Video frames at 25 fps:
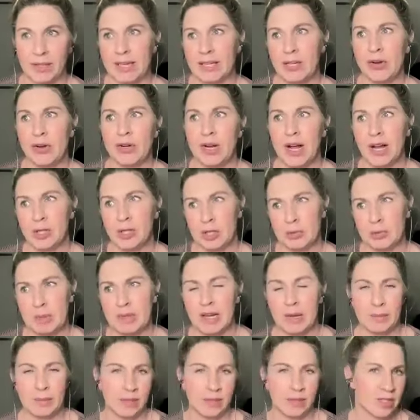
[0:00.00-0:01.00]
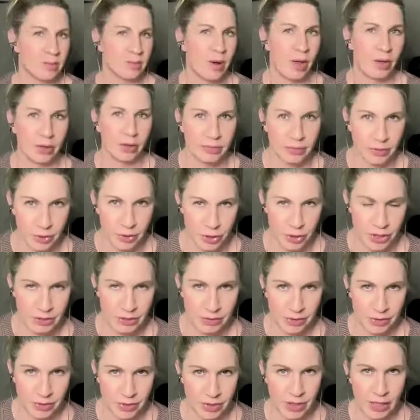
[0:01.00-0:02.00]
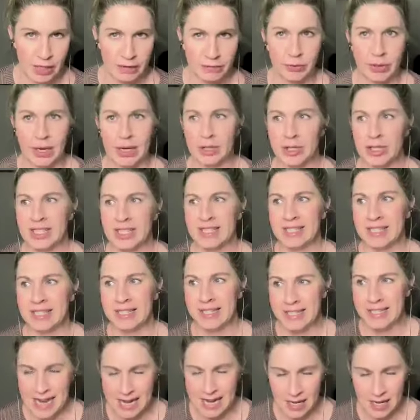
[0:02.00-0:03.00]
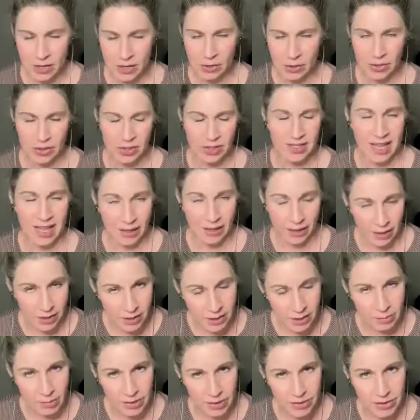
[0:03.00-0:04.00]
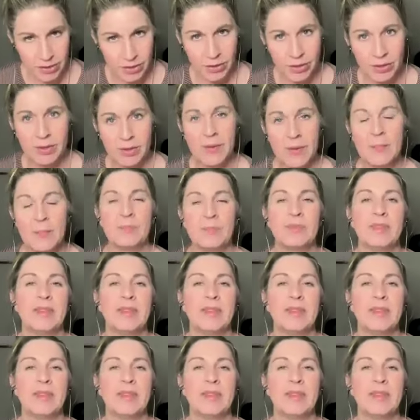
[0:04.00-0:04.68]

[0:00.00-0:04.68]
Like you're not just becoming a smaller version of yourself, you're actually sustaining your skeletal muscle